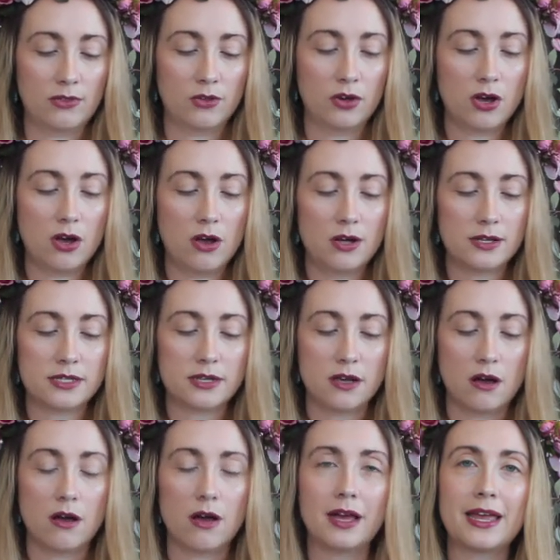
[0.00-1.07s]
And the cards
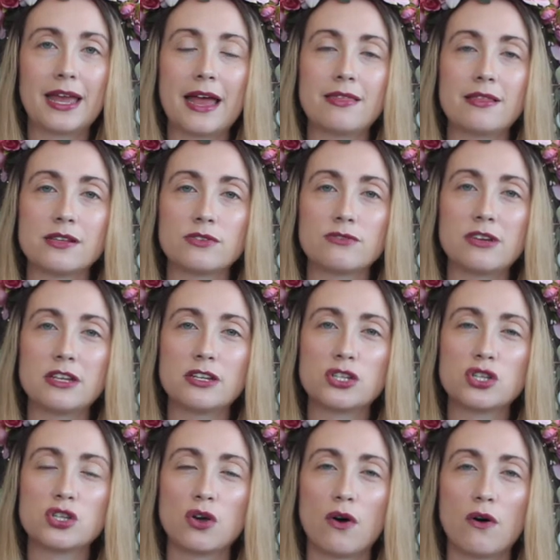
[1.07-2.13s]
are, again, this really
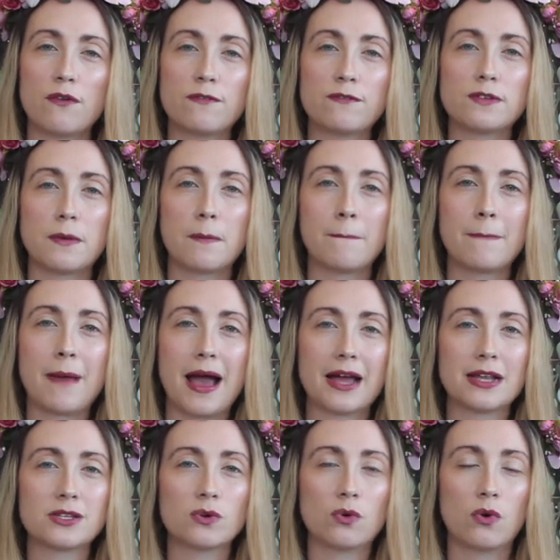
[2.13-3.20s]
soft
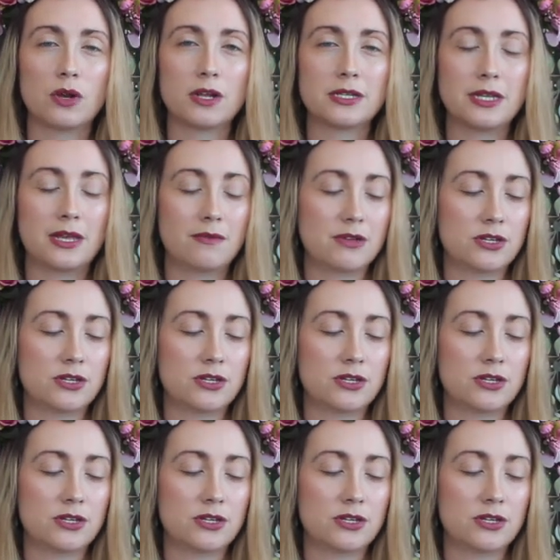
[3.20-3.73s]
matte quality,